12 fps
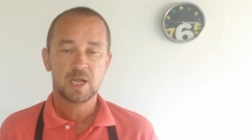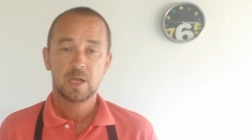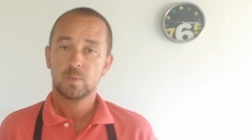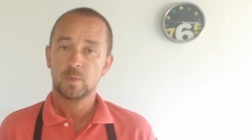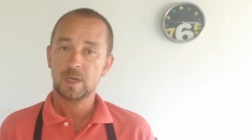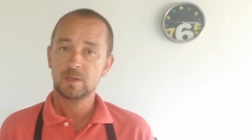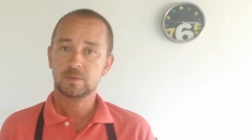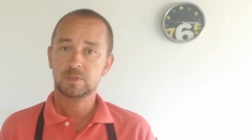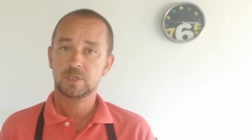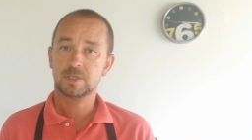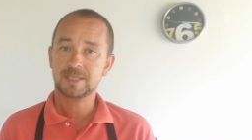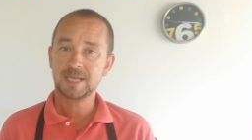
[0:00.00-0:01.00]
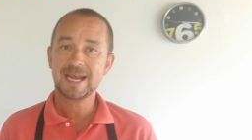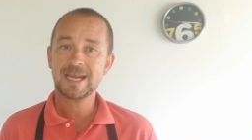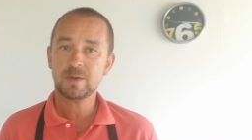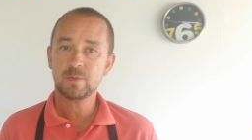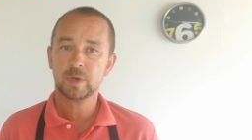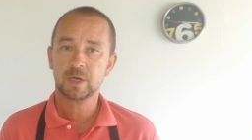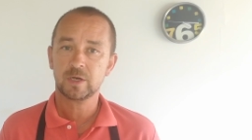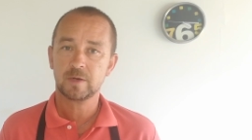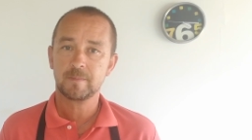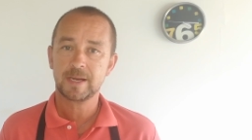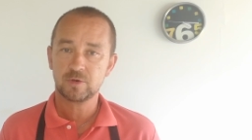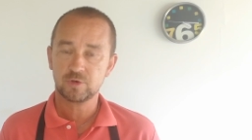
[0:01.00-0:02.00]
Well, today we're going to
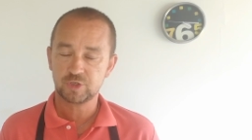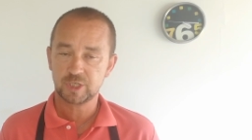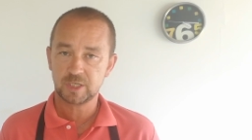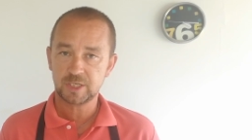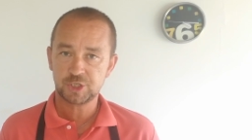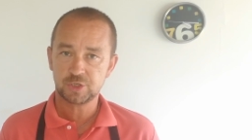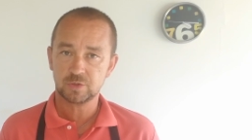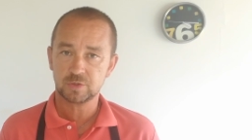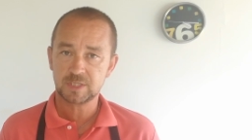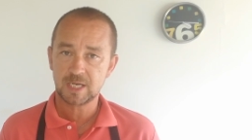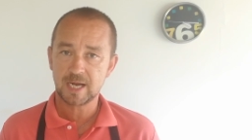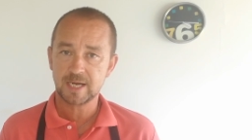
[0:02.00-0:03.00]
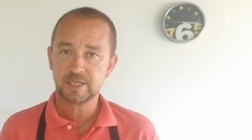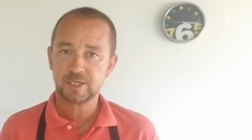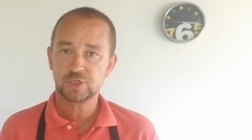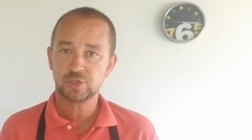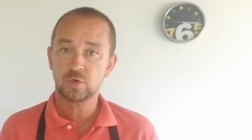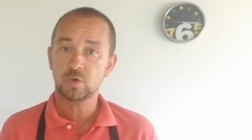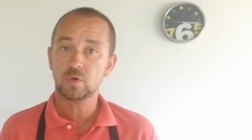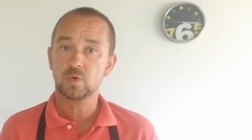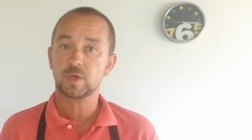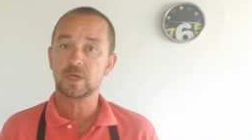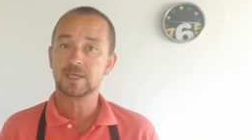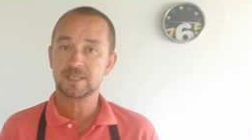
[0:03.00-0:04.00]
make a traditional Thai dish
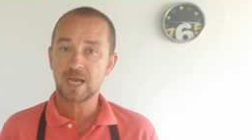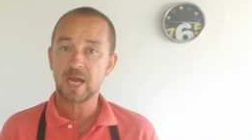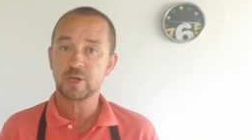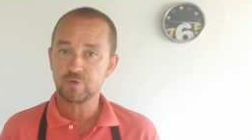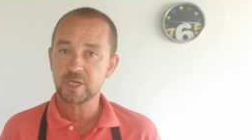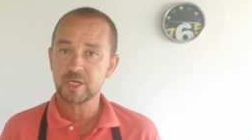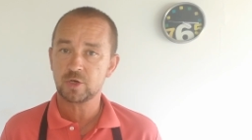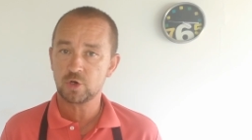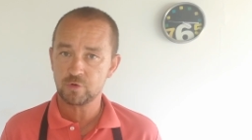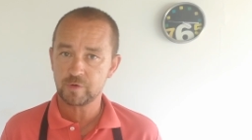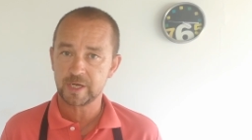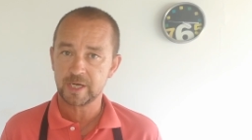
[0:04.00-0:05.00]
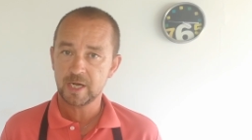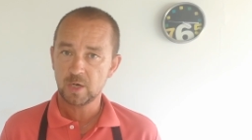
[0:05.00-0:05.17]
called Thai Green Curry,